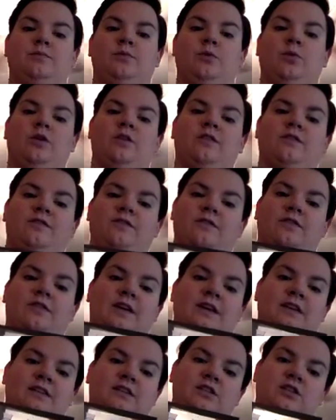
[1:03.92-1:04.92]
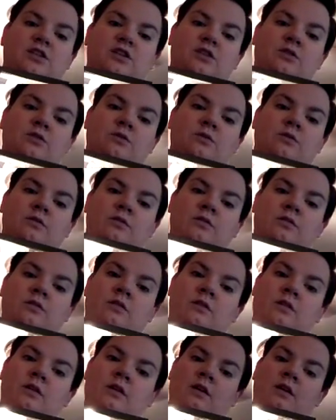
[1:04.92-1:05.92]
more of these two,
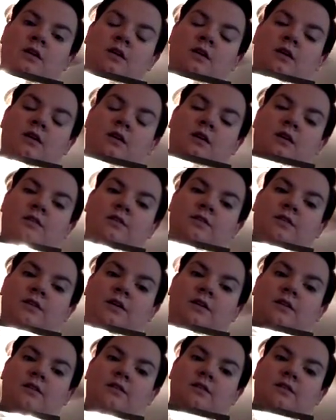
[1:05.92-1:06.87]
the